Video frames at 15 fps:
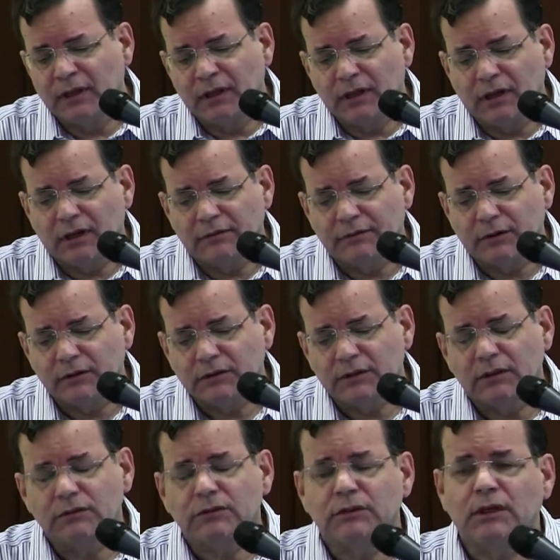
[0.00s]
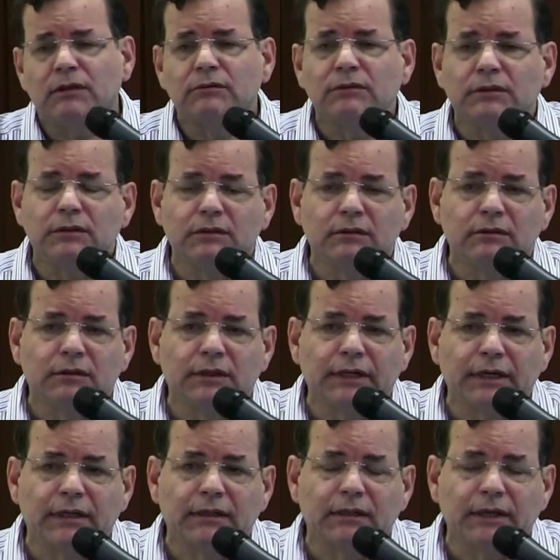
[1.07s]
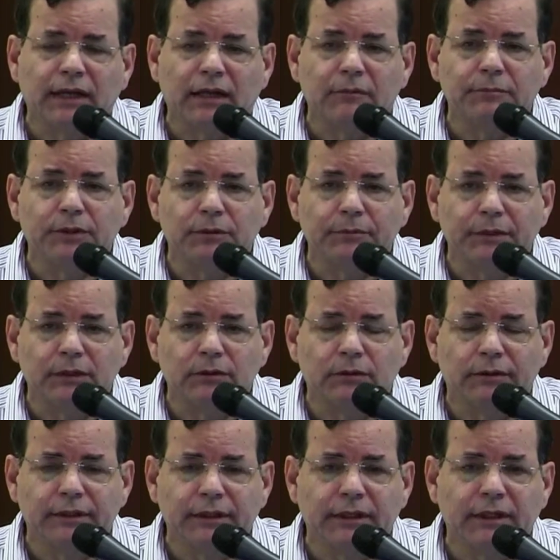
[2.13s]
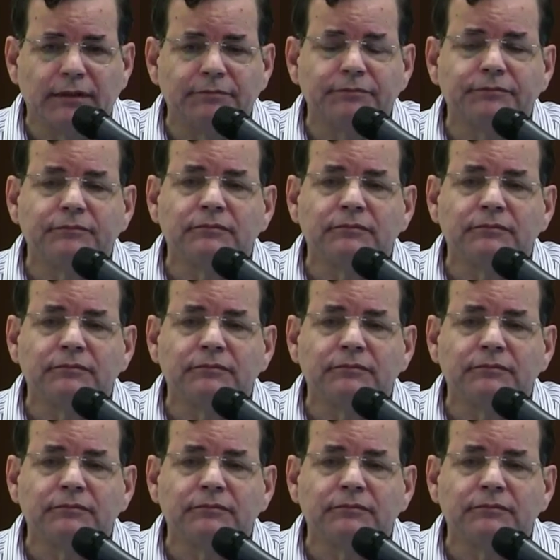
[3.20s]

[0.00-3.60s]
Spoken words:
I've also shown you that albuminuria